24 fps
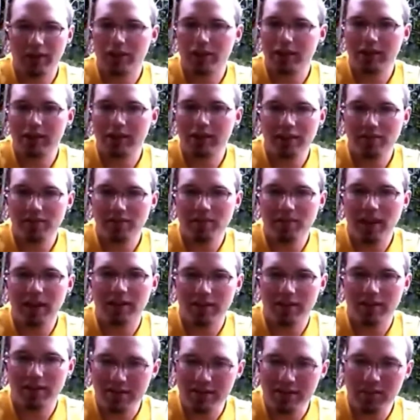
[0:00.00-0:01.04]
It doesn't matter.
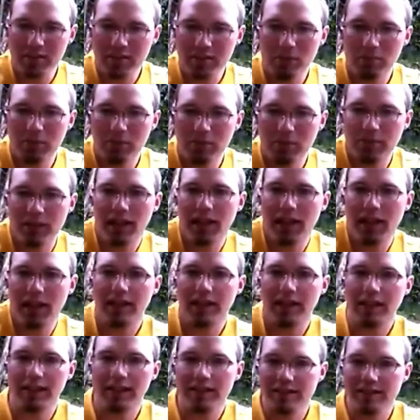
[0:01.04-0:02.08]
The symptom of the headache
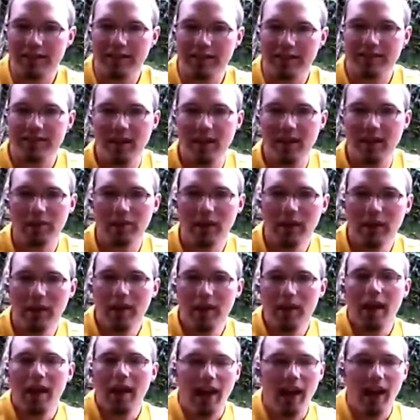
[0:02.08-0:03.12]
is the same.
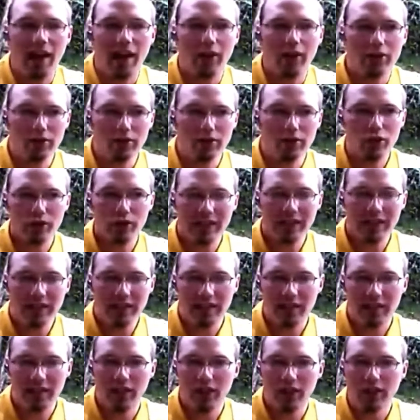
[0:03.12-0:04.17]
How you treat it,
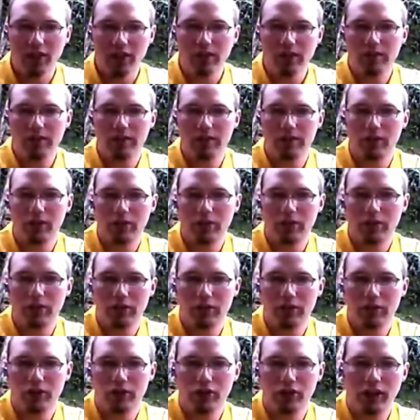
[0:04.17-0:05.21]
though,
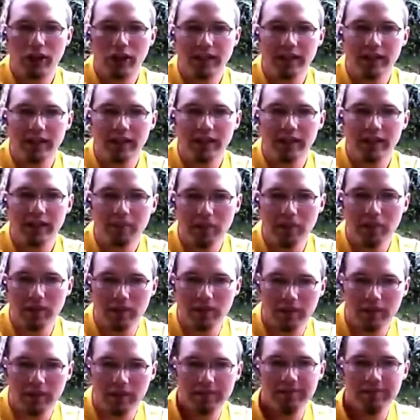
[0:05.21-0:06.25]
should ideally be
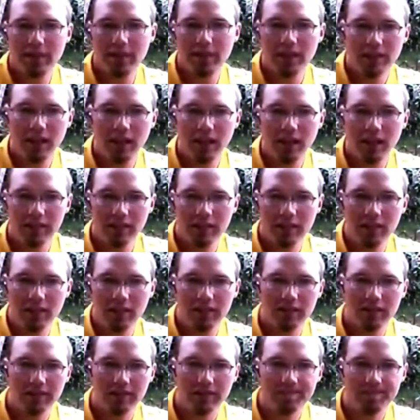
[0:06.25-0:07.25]
entirely different.